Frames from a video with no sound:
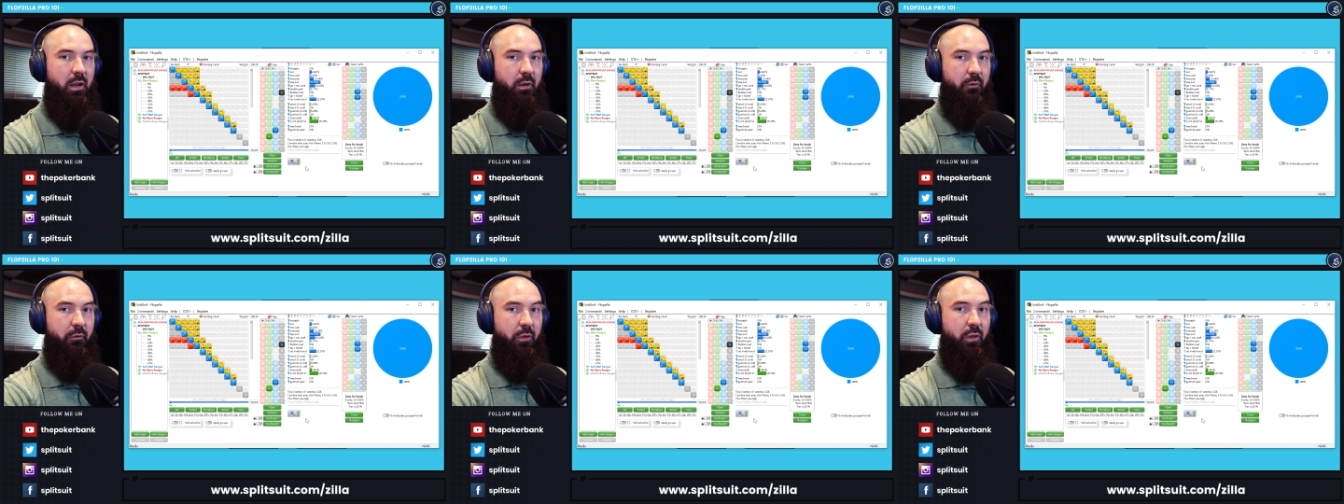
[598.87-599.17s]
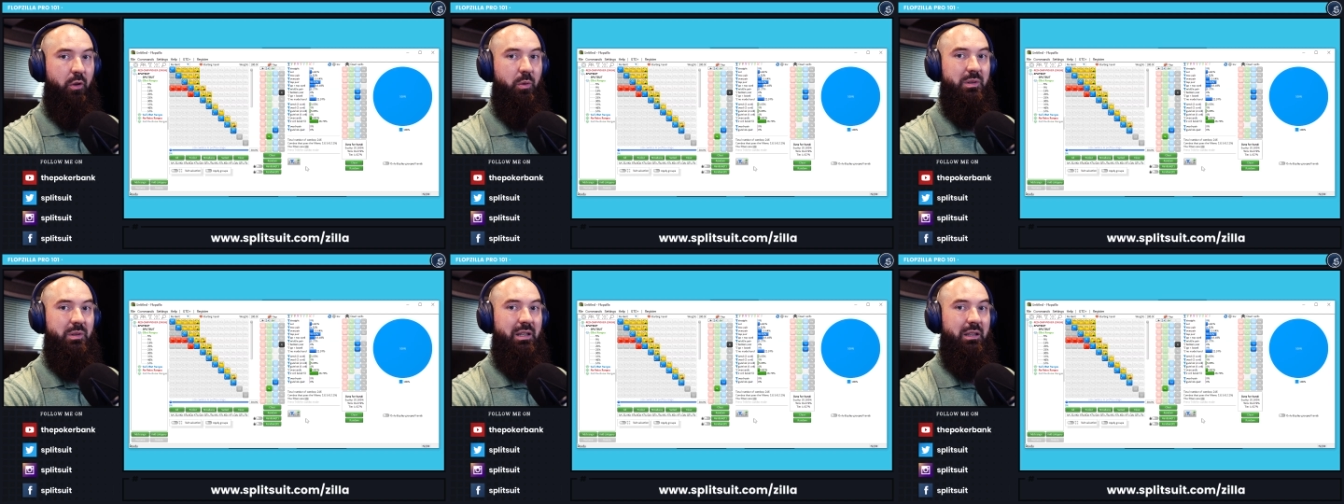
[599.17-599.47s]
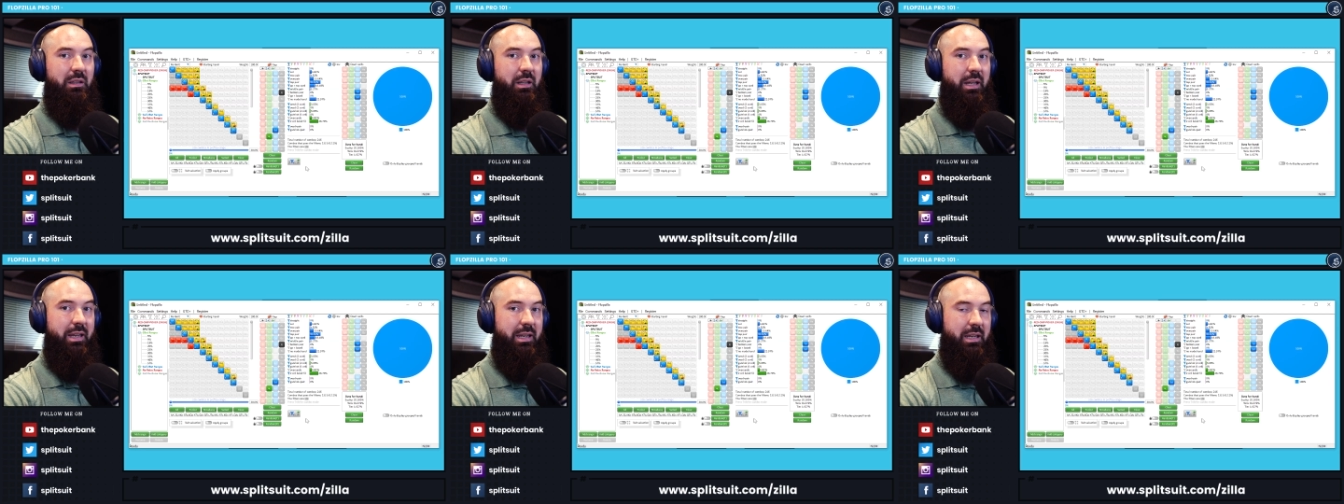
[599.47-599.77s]
for those
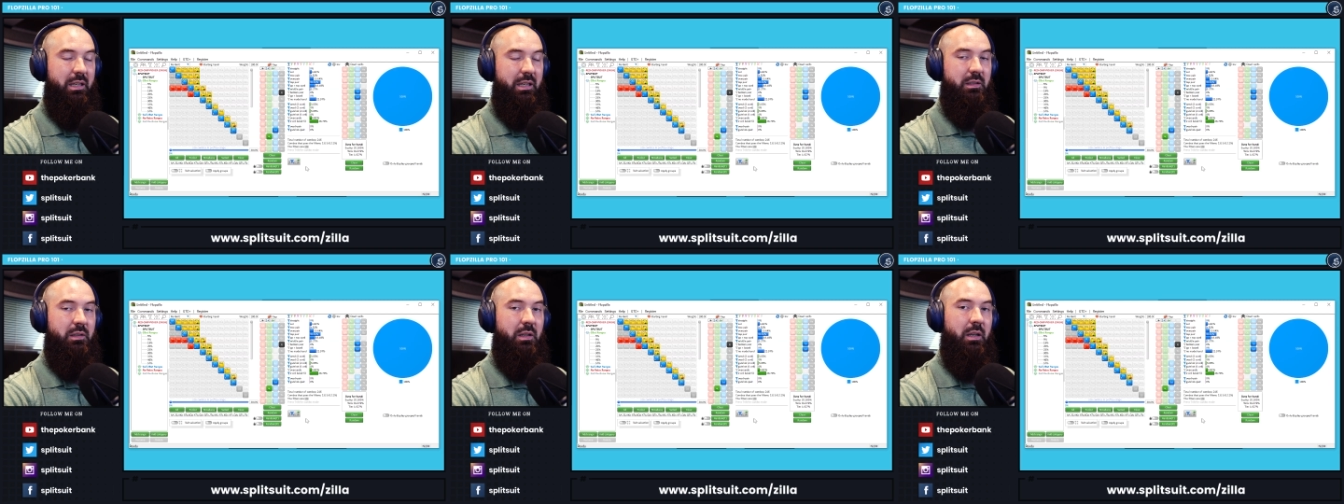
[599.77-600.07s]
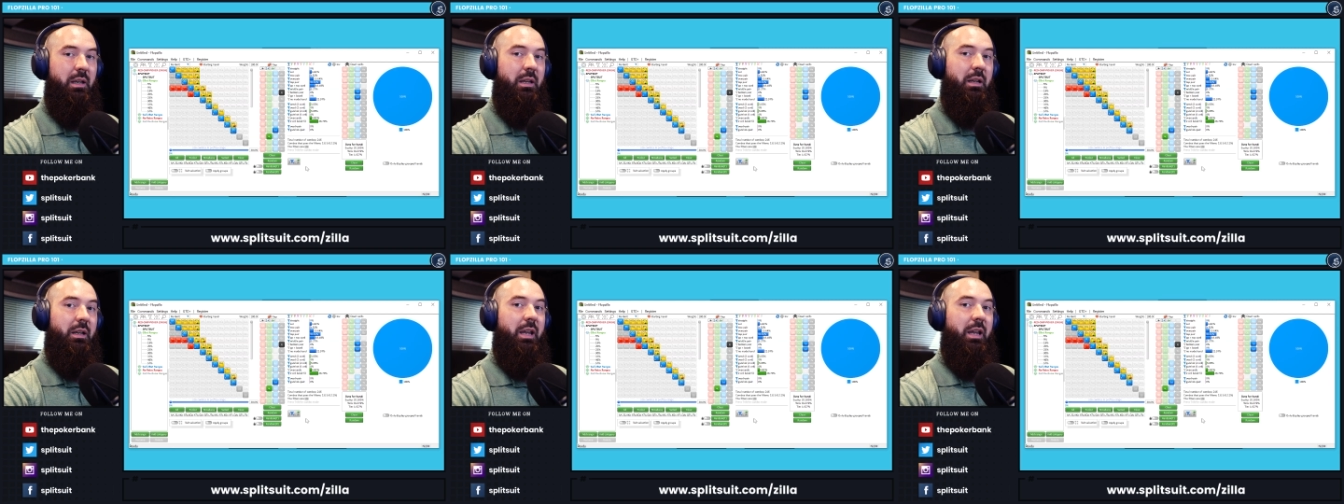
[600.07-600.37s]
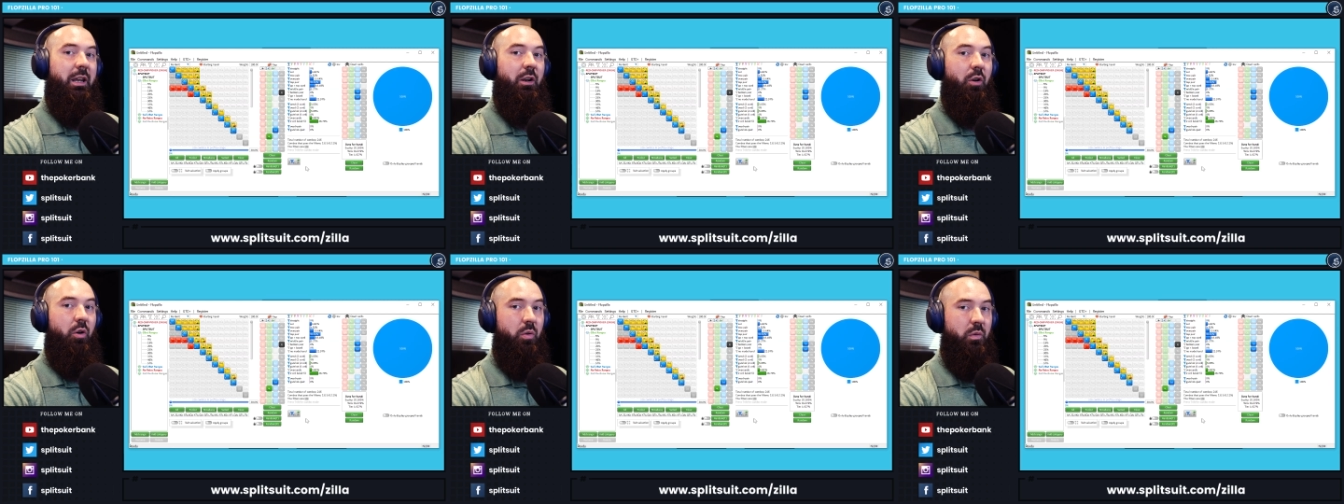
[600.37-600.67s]
that like it.
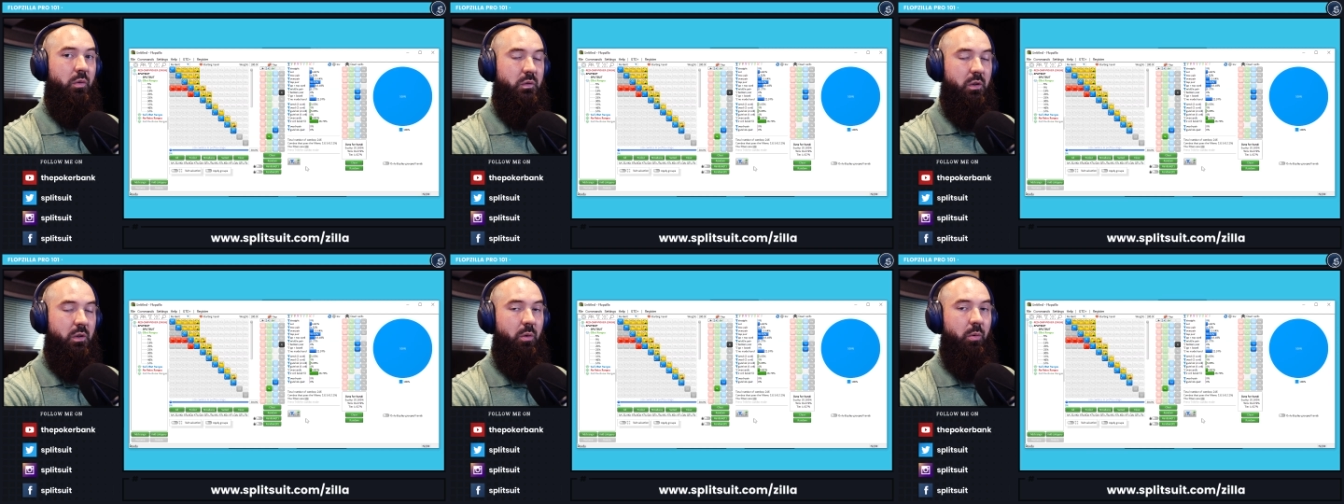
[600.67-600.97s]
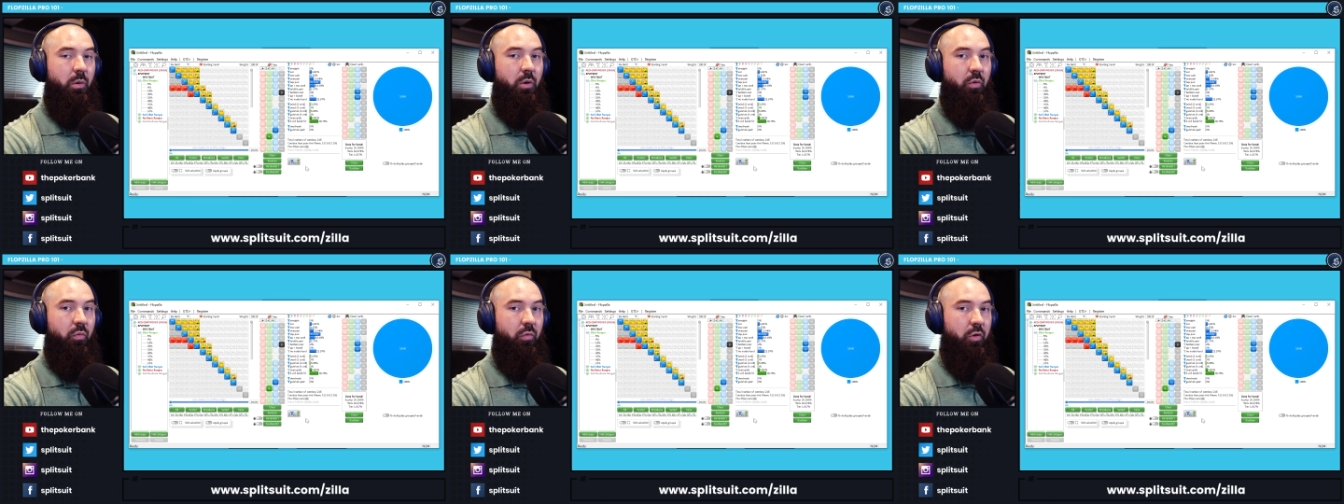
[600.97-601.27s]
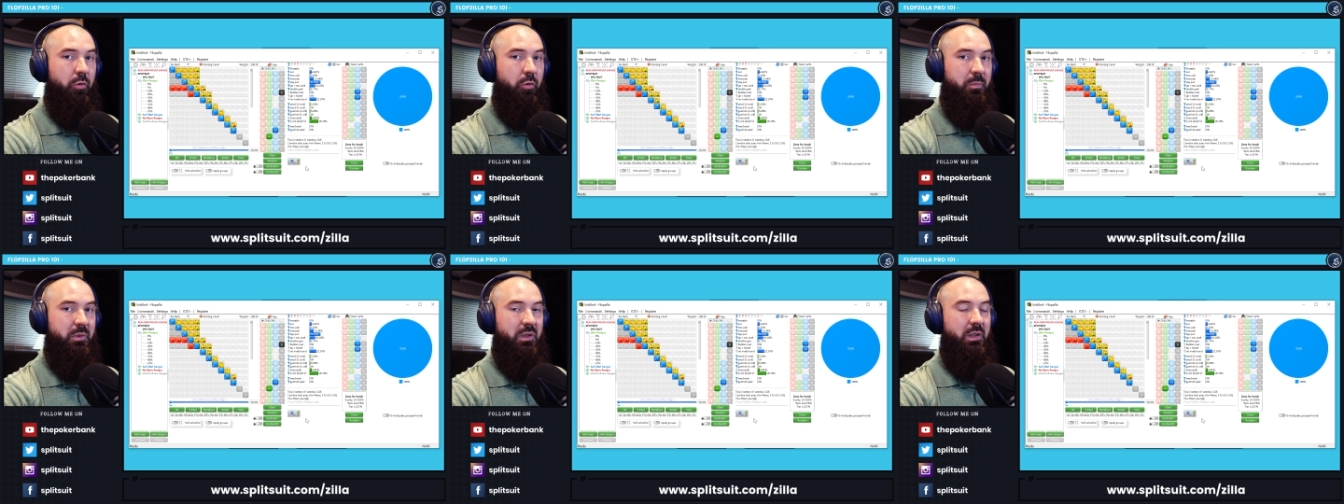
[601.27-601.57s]
And also
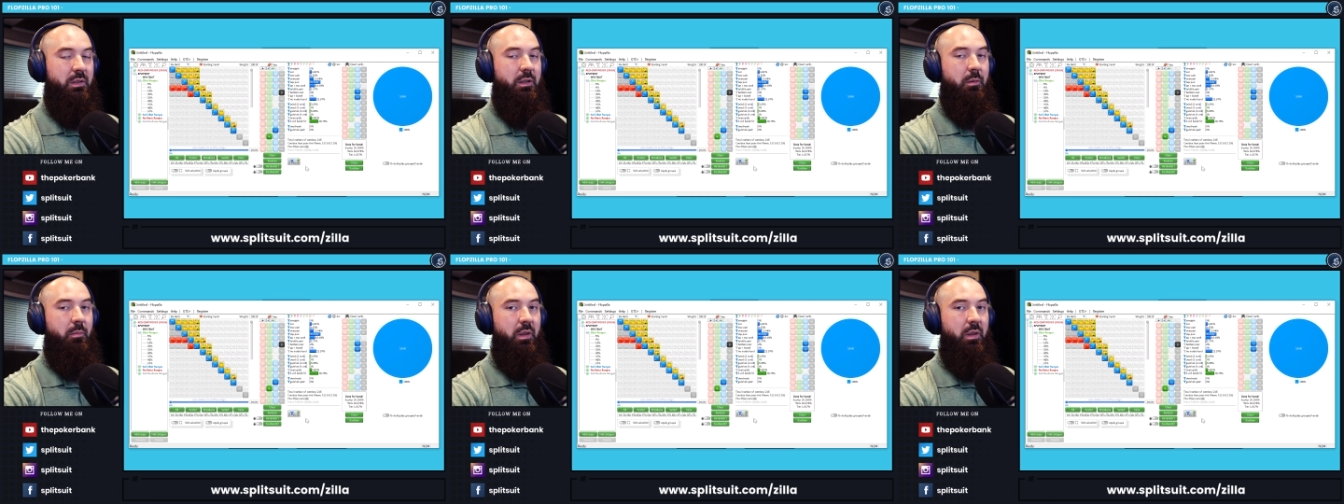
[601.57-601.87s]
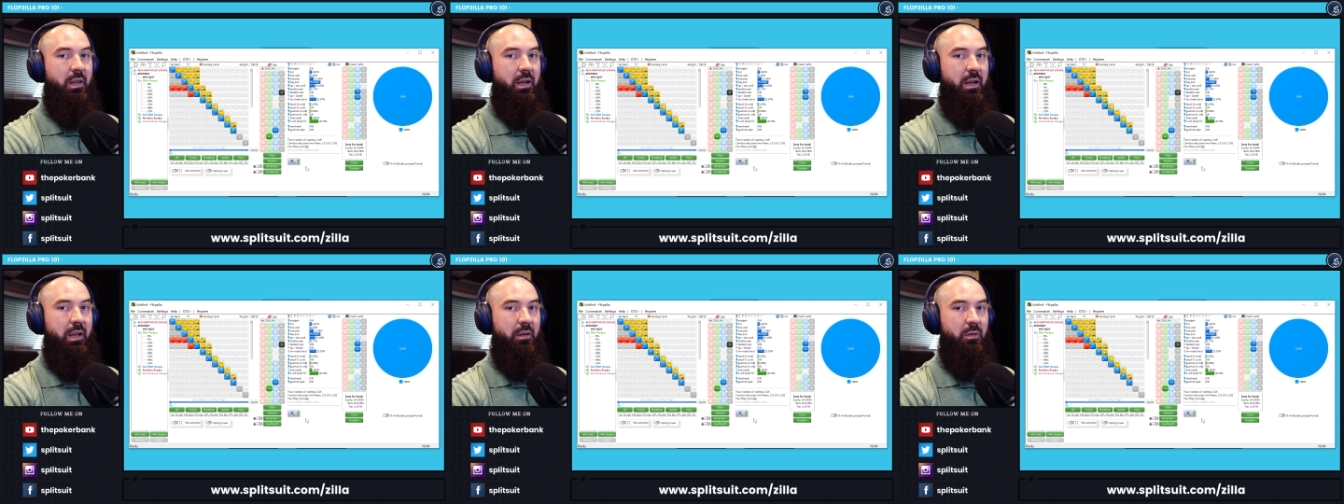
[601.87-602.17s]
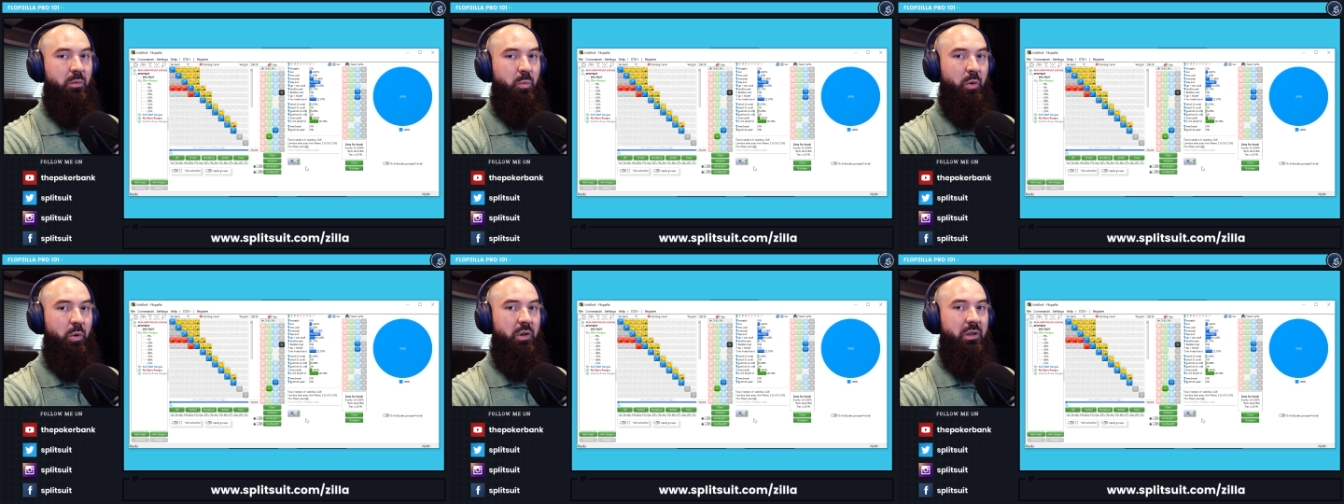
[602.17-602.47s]
groups is something that I
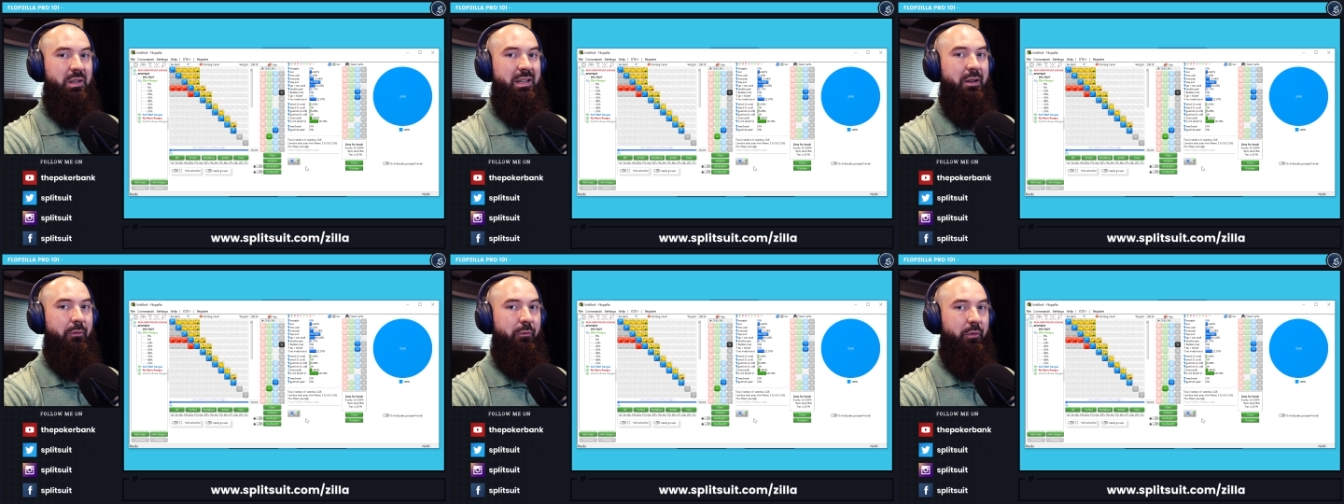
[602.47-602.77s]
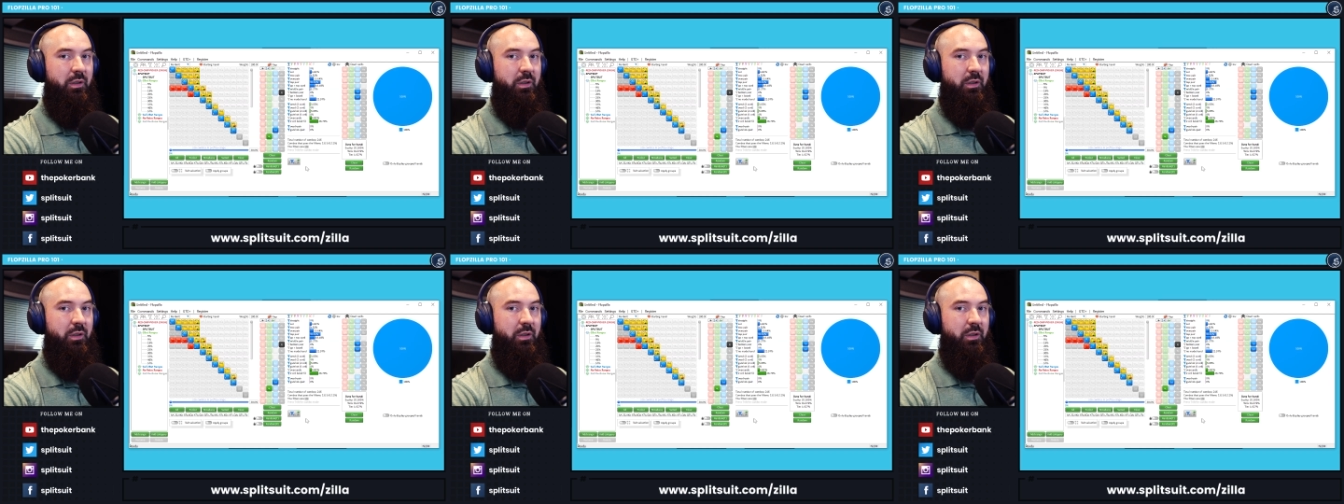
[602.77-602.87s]
would definitely